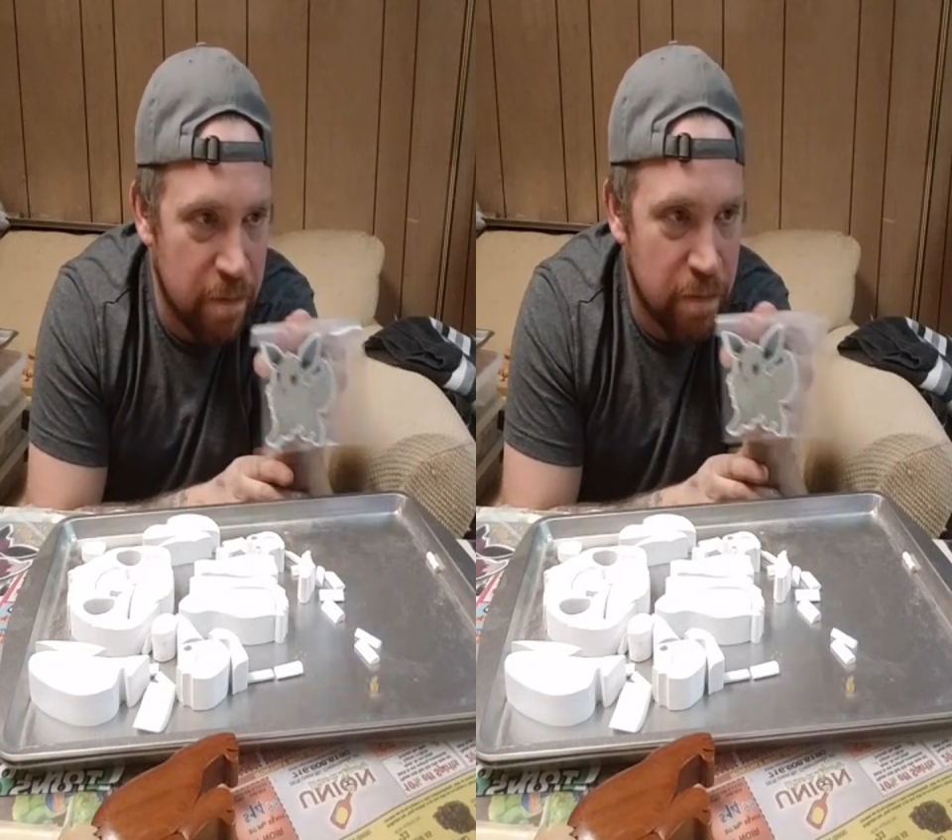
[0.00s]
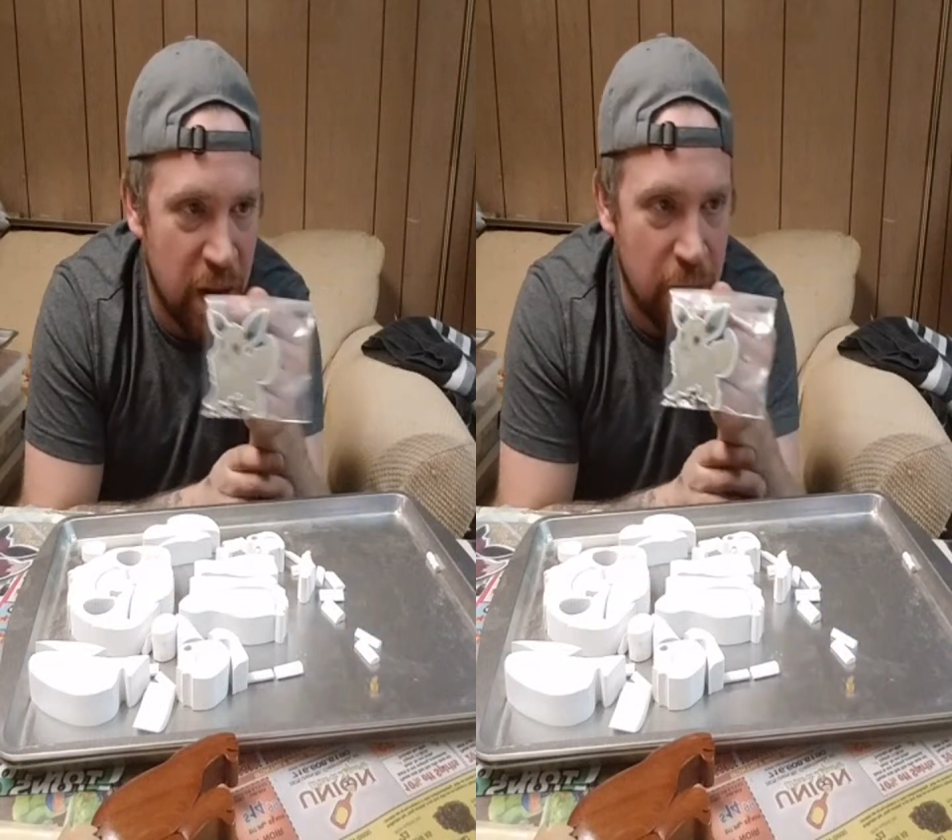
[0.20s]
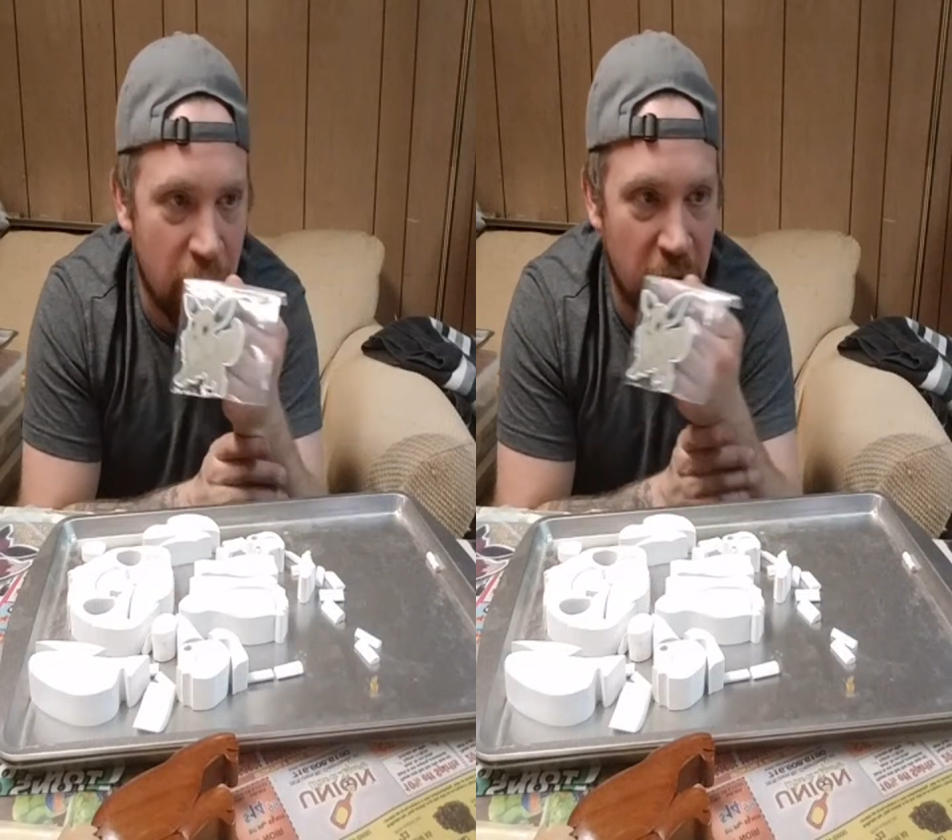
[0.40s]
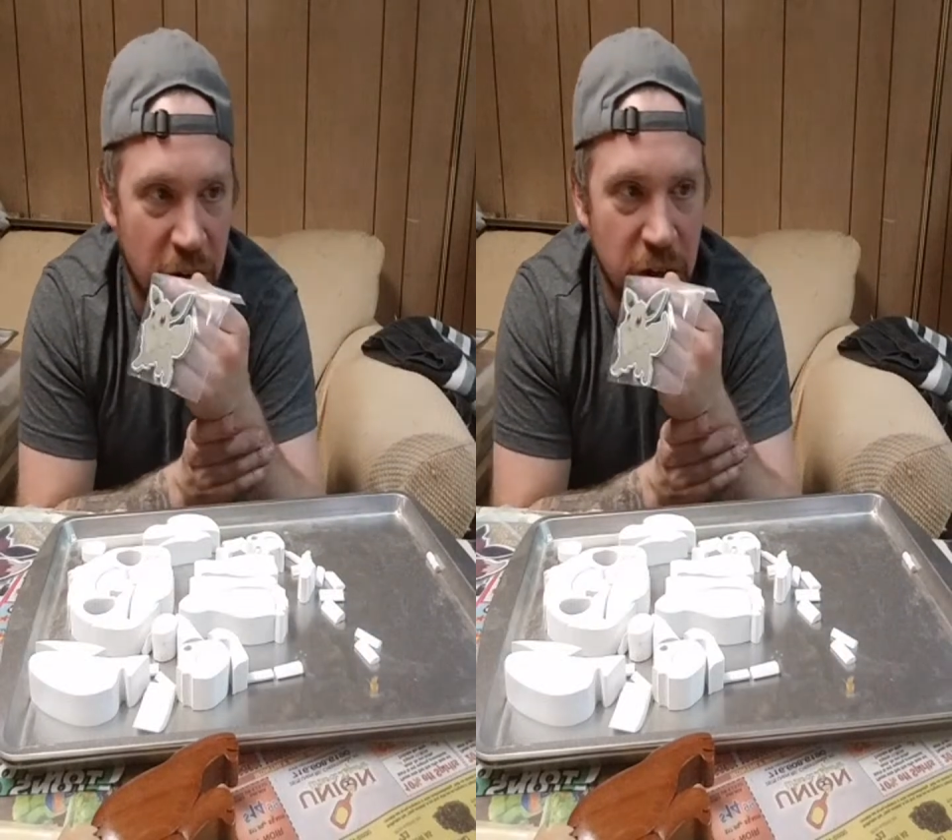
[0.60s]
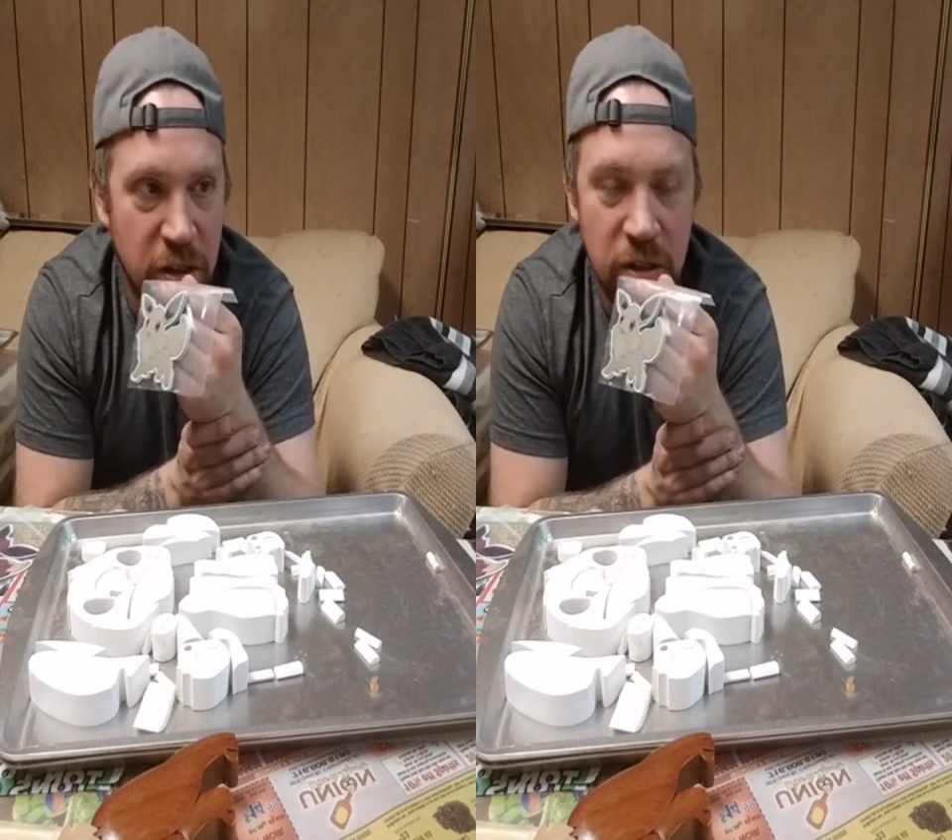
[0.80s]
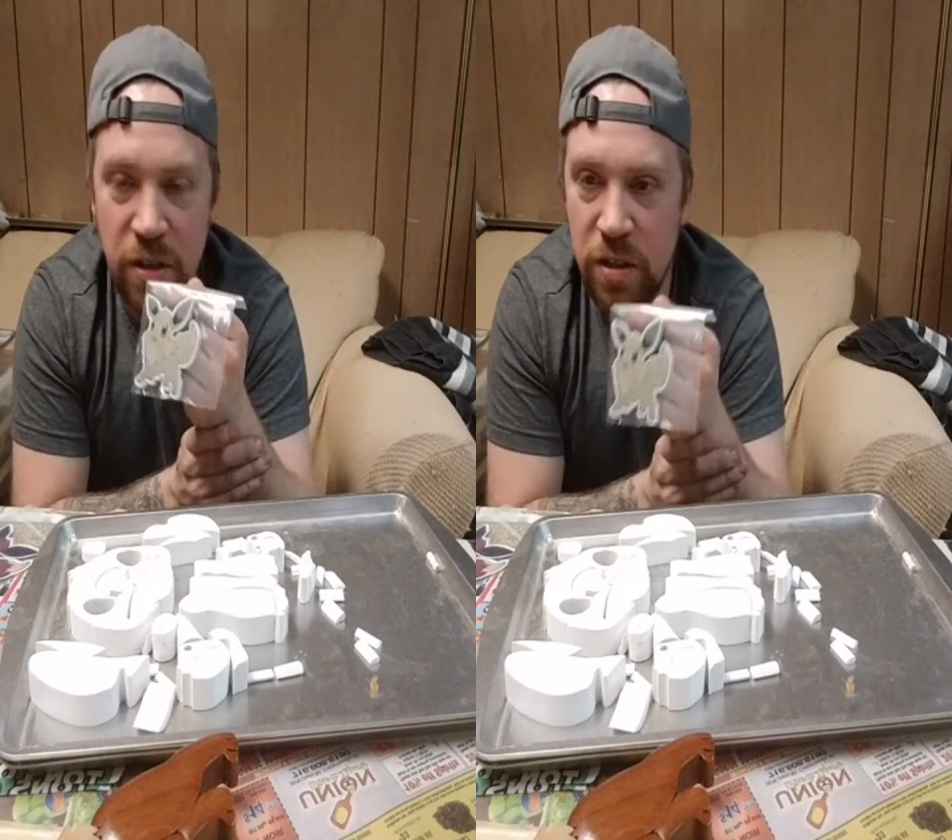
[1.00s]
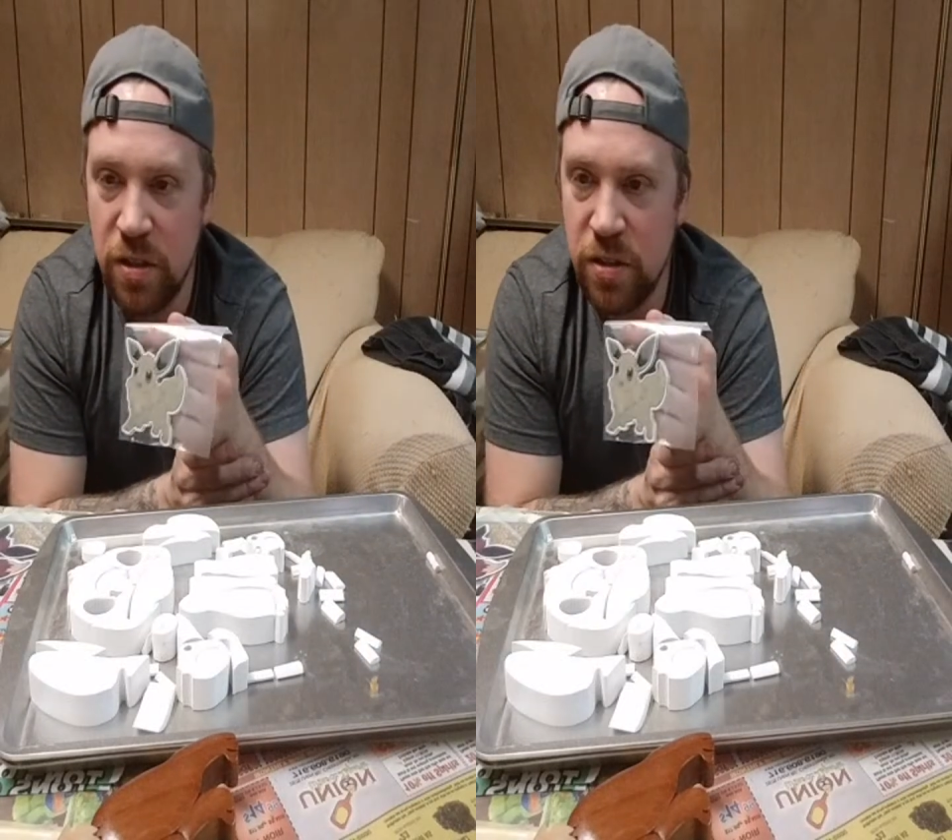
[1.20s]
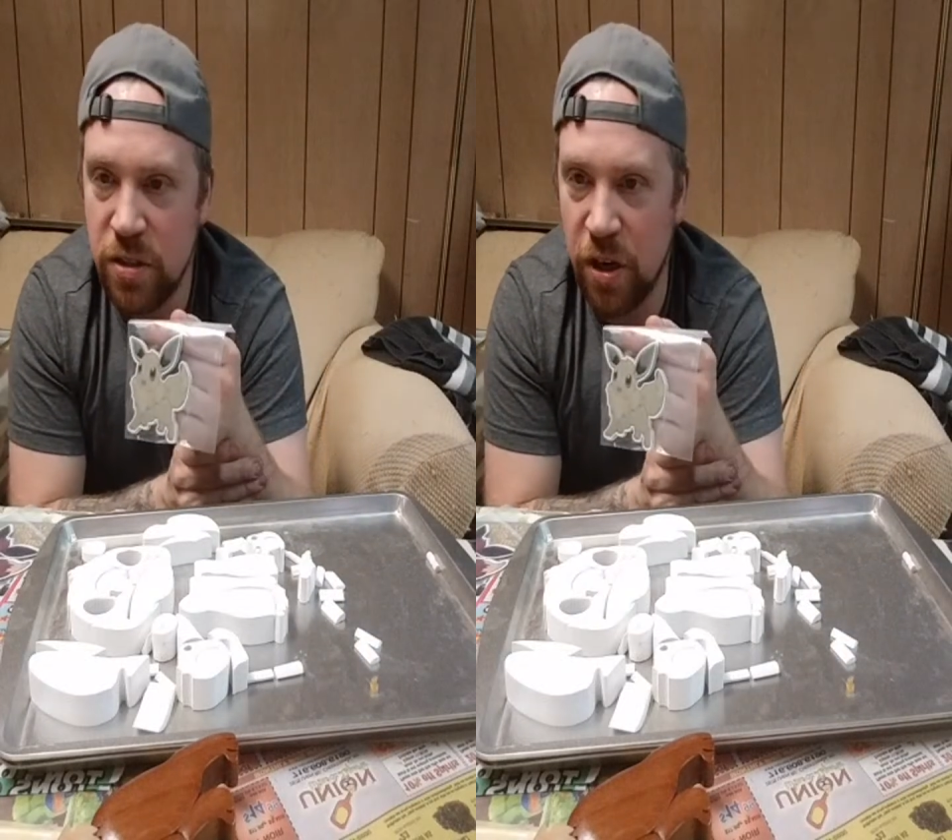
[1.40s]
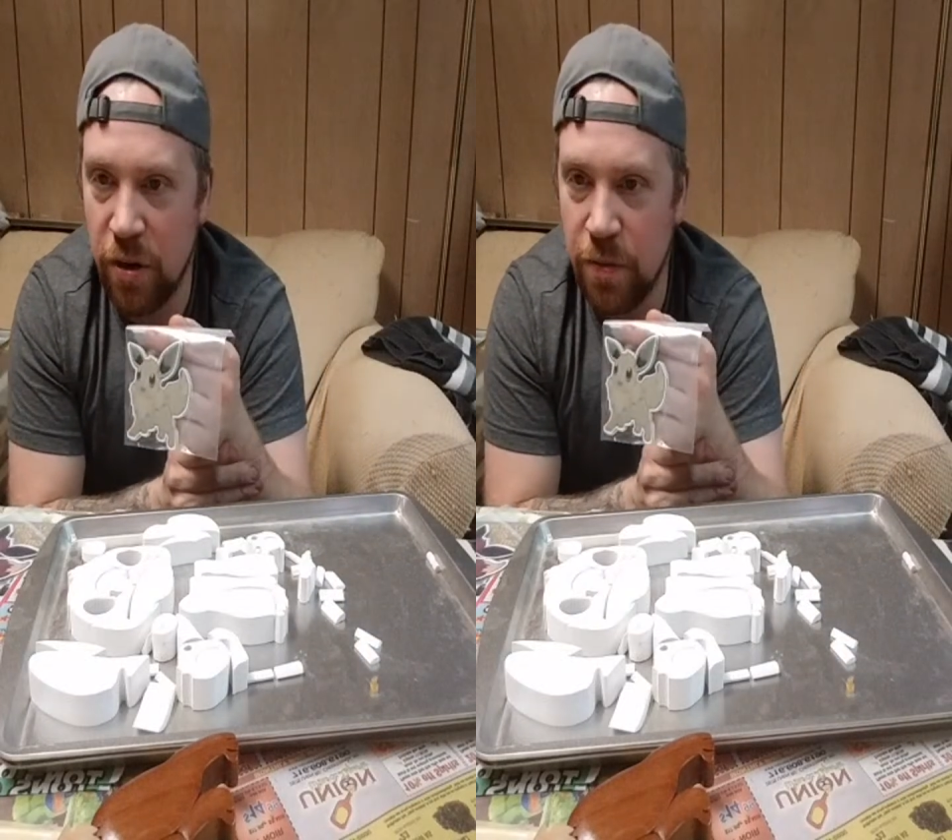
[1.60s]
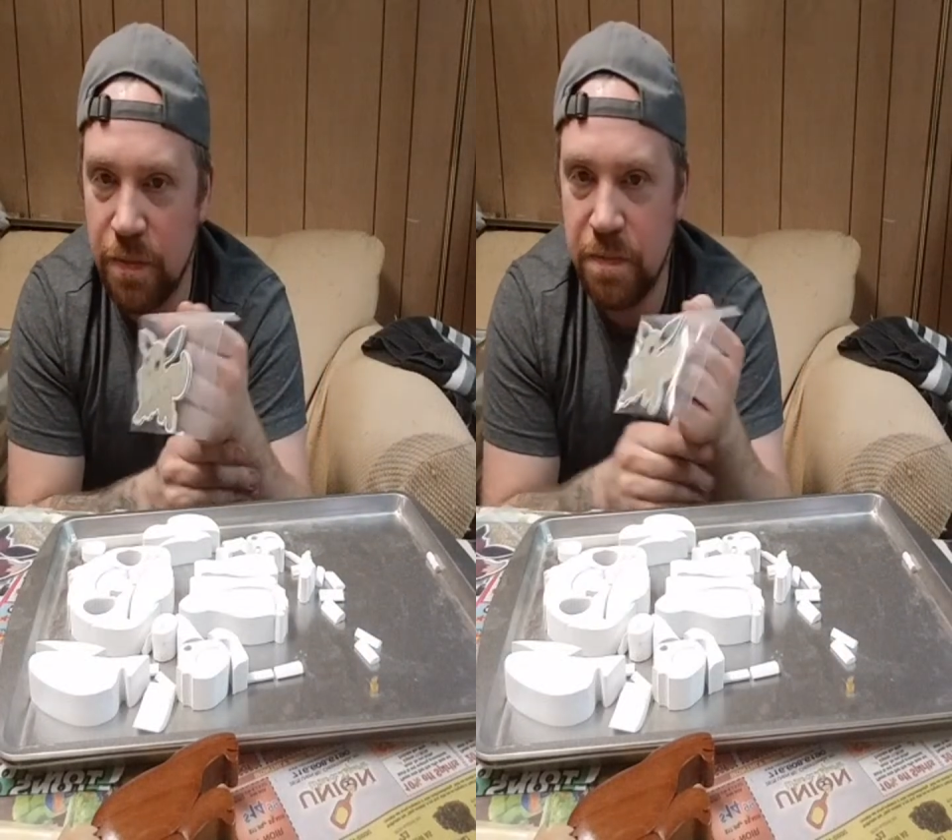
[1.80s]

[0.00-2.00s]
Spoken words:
paint marker. So,